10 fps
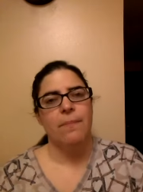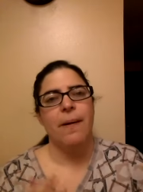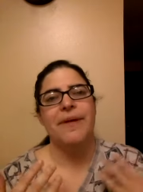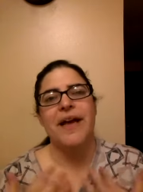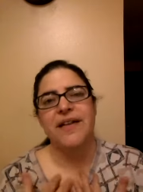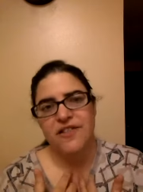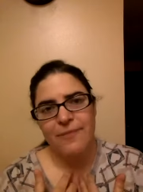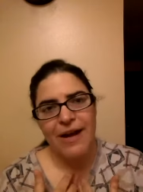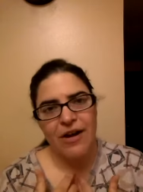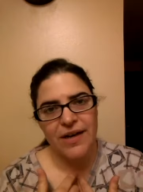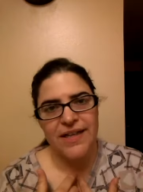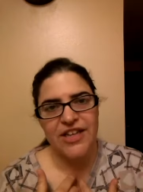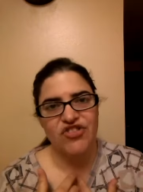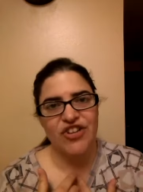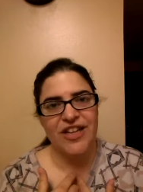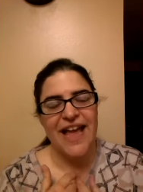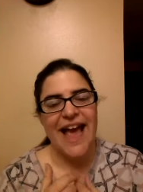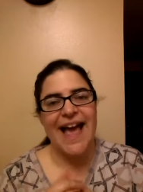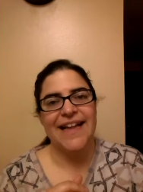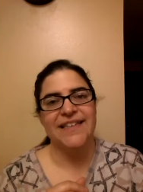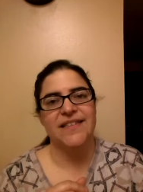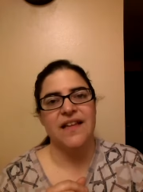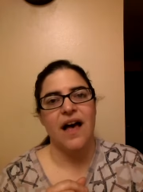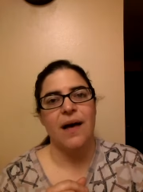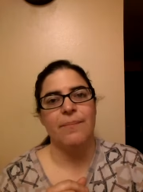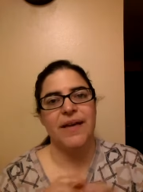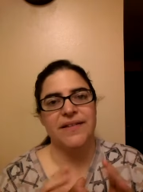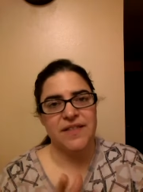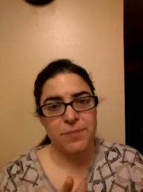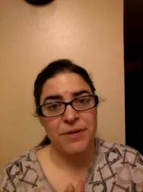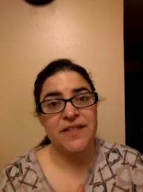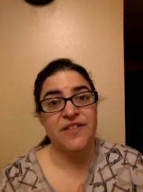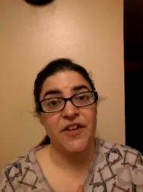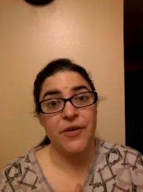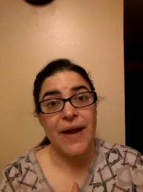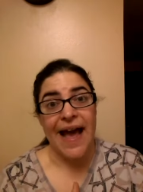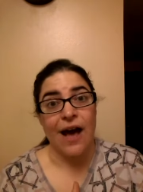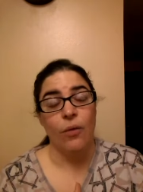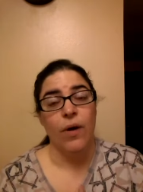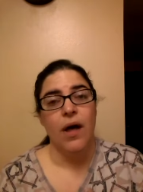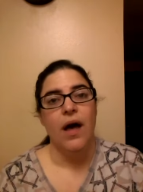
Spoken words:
but because of my heart condition, and because it's pretty severe now,